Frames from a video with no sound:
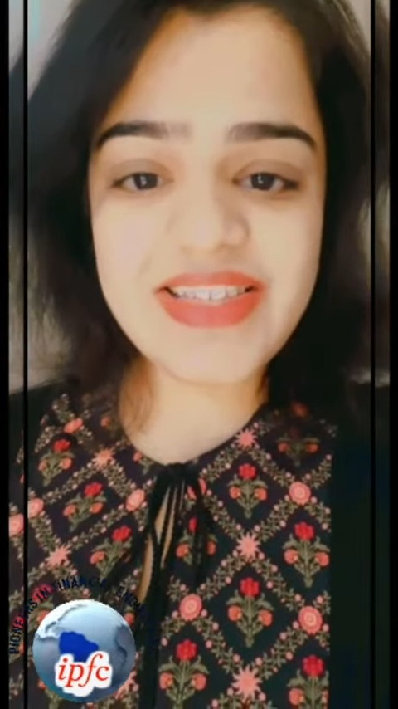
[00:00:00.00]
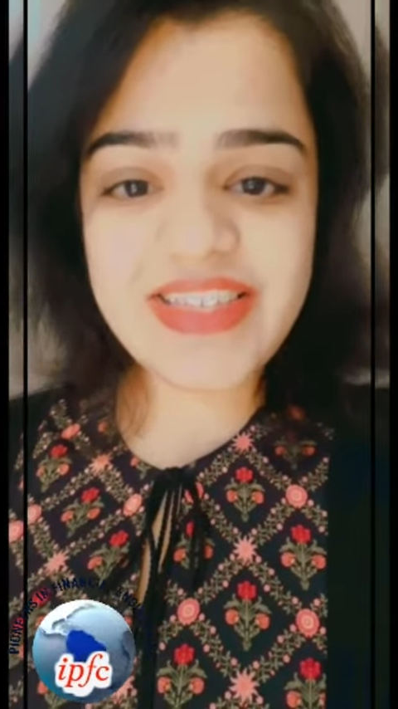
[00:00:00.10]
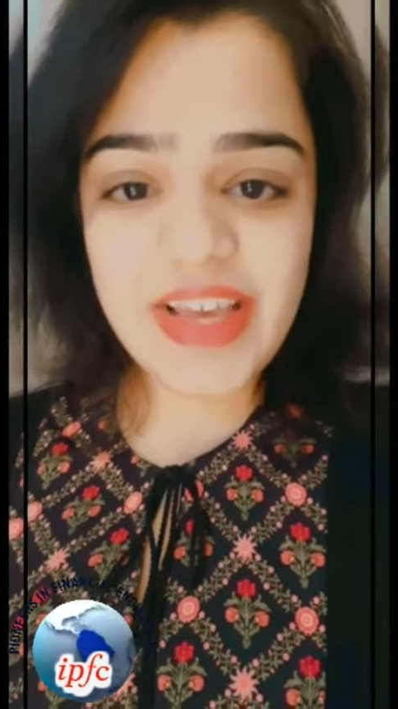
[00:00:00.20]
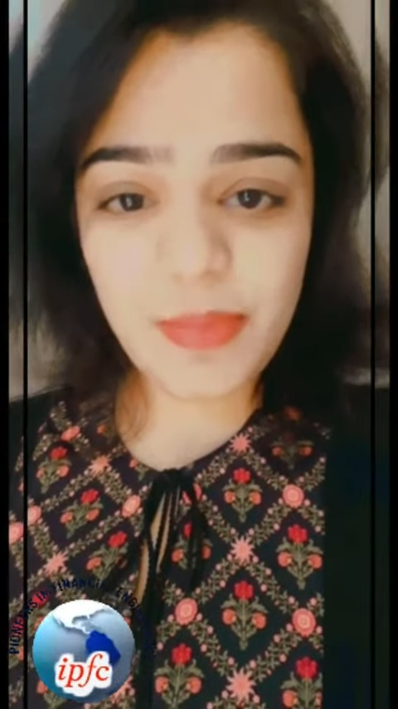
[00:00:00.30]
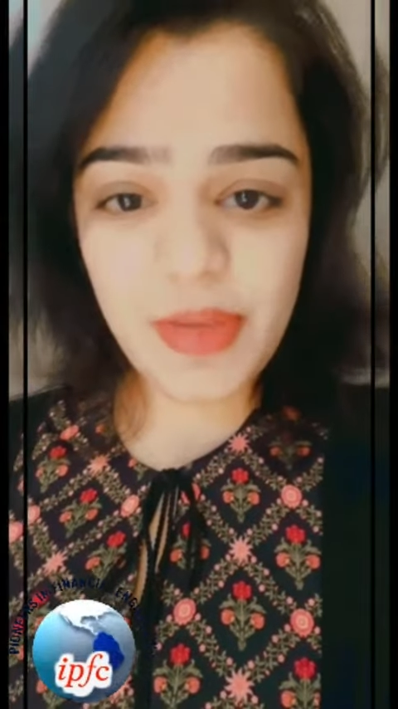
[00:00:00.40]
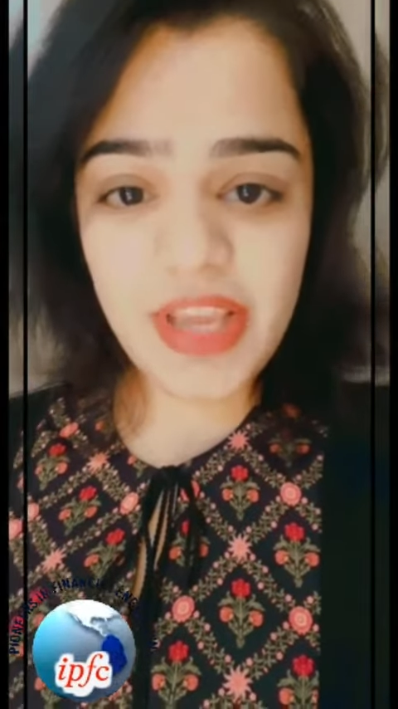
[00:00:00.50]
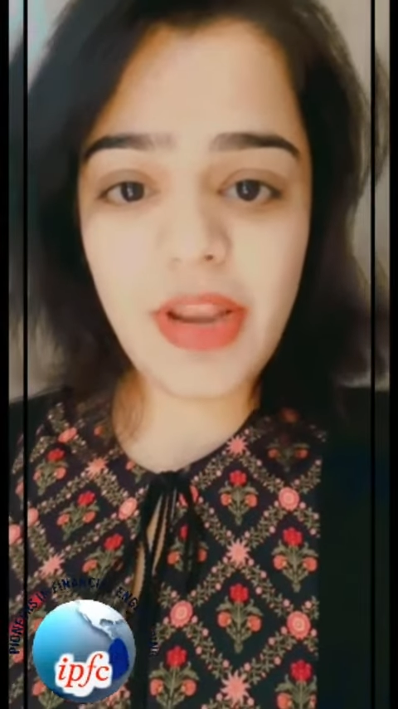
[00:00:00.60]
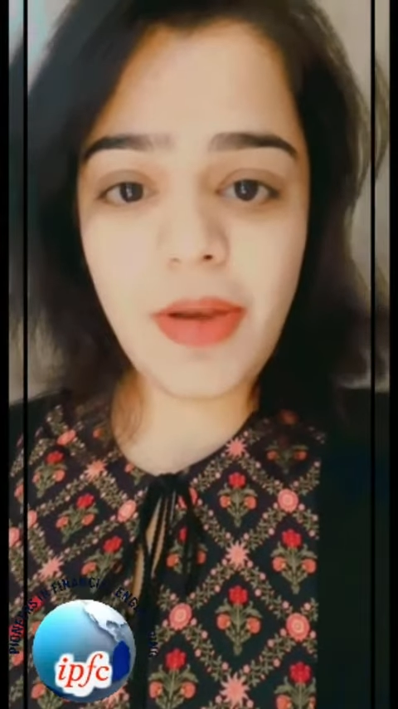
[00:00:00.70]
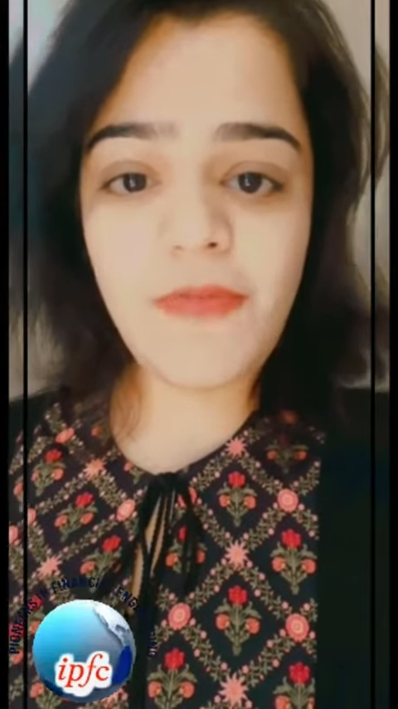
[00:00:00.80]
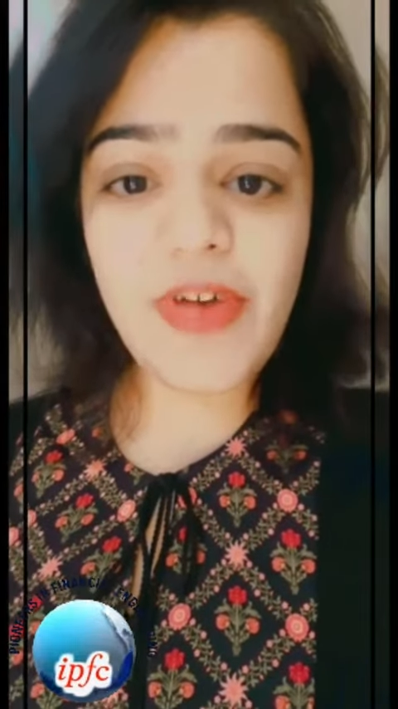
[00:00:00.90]
cma
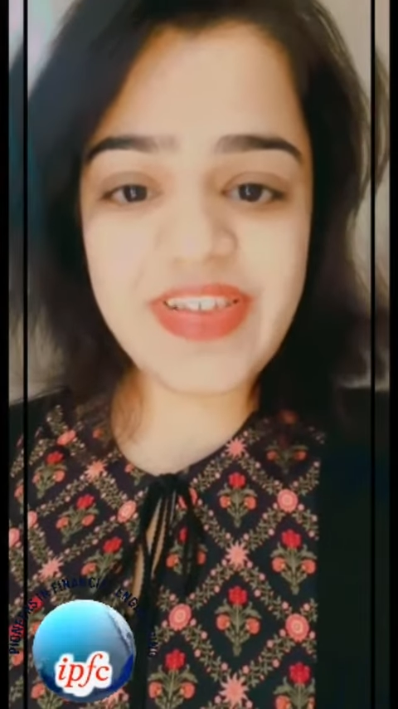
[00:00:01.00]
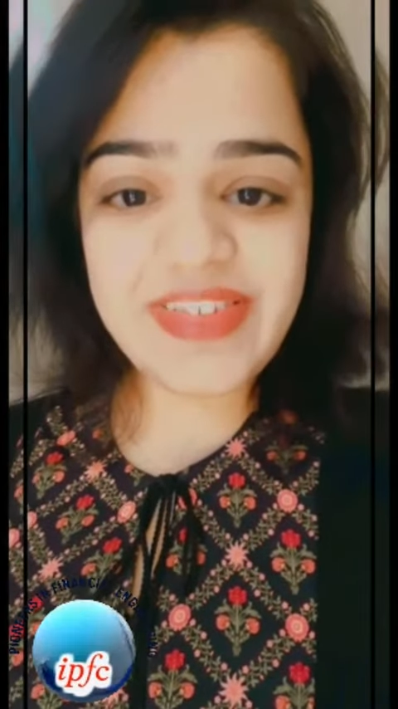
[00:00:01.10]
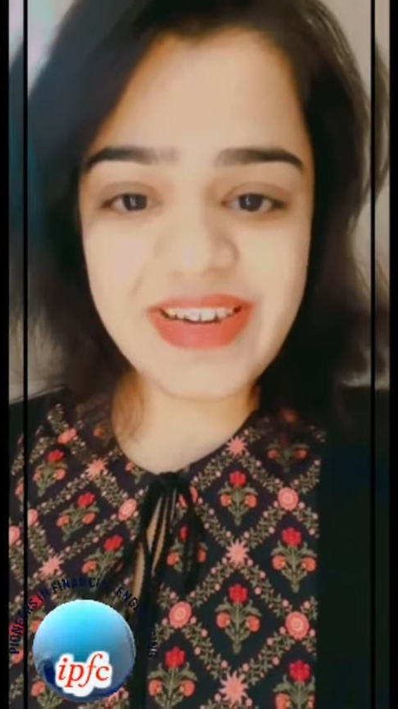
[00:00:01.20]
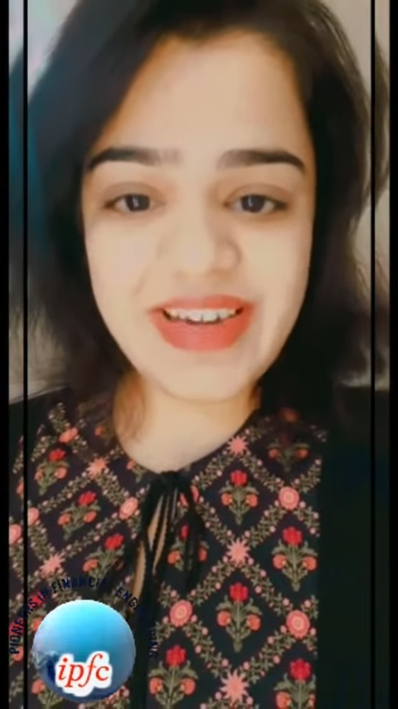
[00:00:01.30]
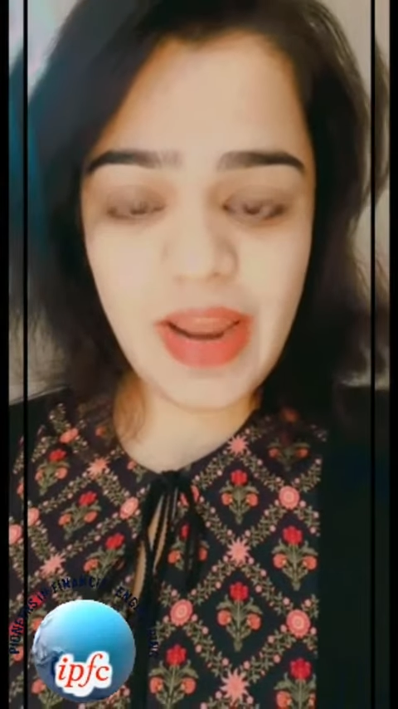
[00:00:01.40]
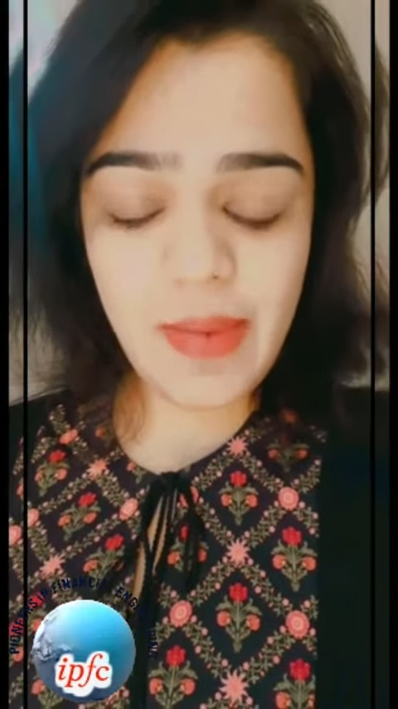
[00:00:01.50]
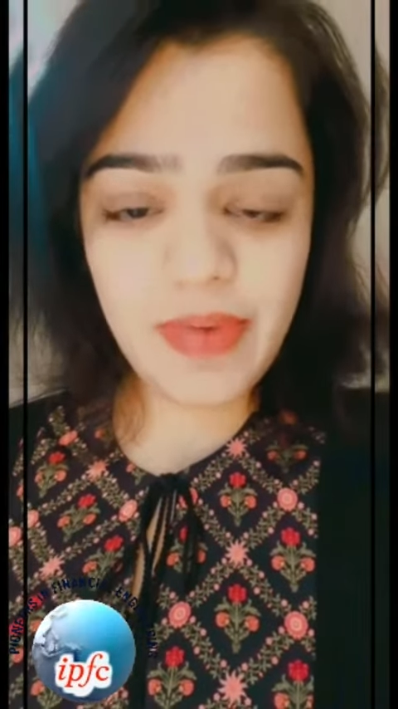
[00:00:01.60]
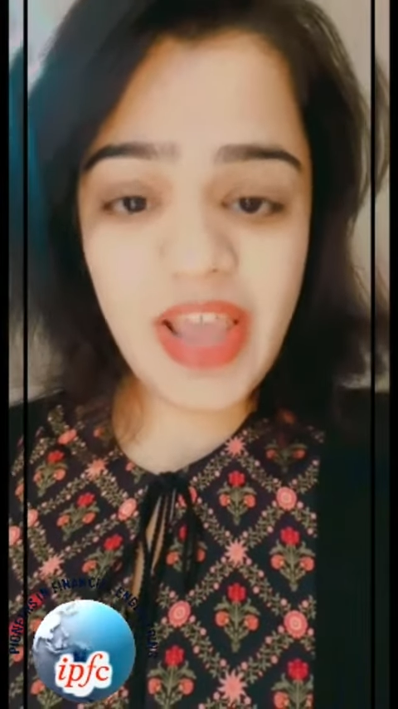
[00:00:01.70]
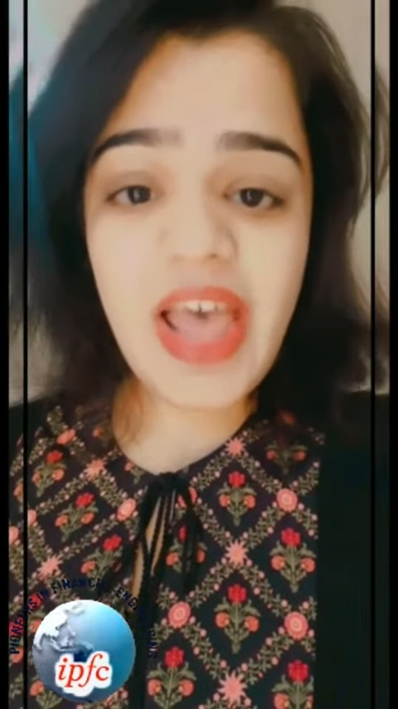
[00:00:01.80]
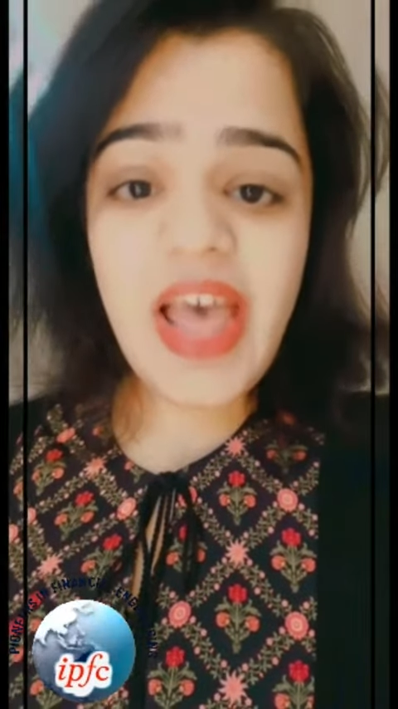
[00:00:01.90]
in first attempt